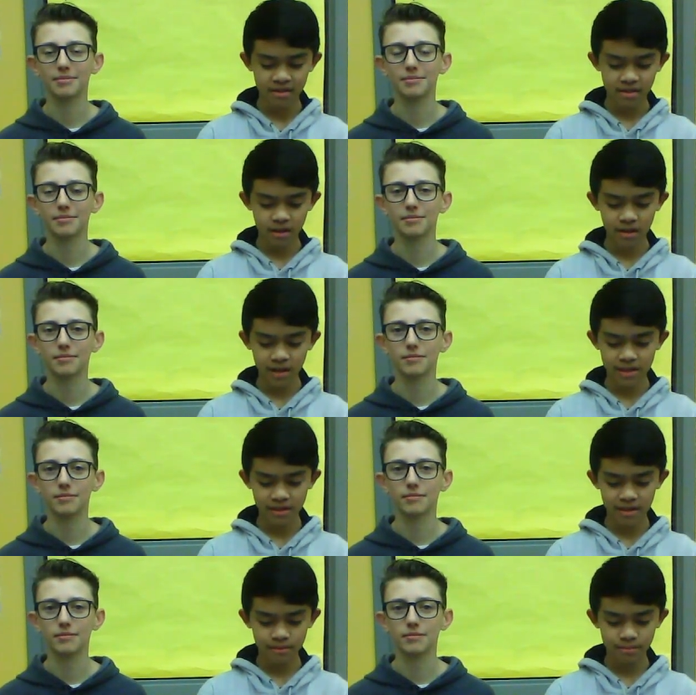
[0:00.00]
Speaker 1: All
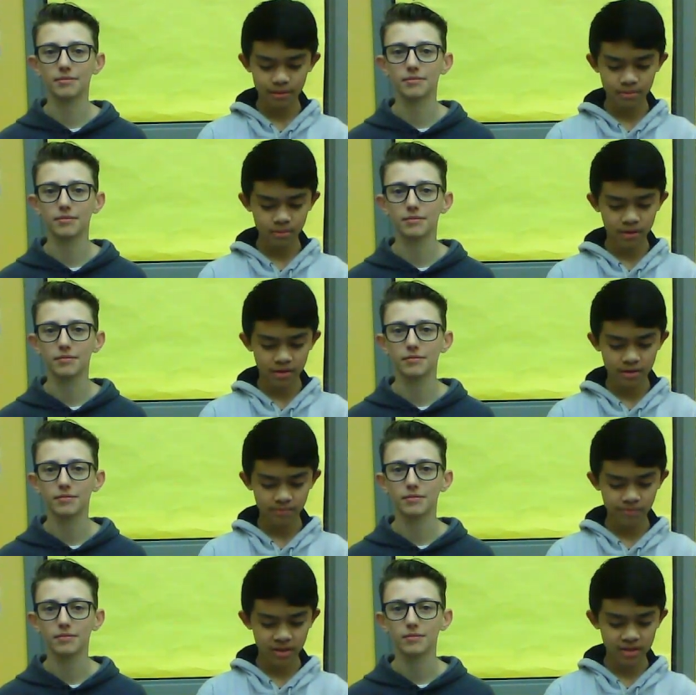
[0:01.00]
athletic paperwork
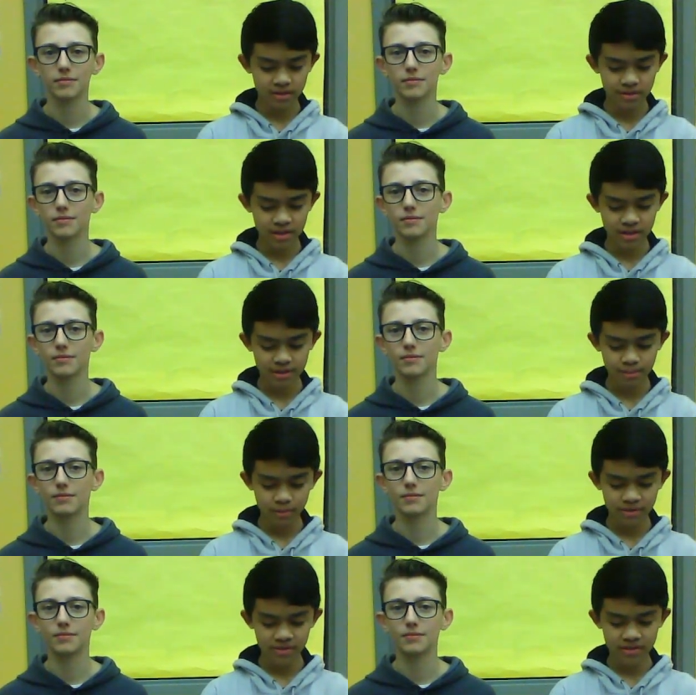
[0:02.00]
including sports
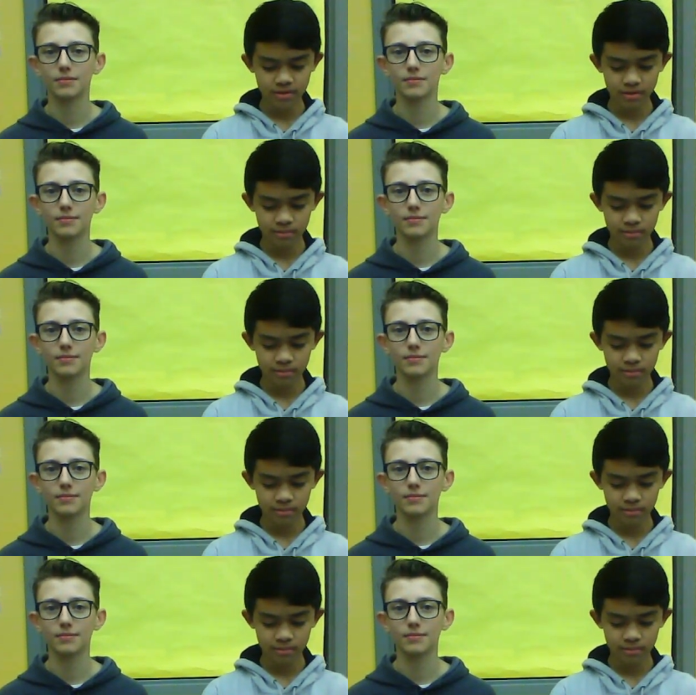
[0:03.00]
physical,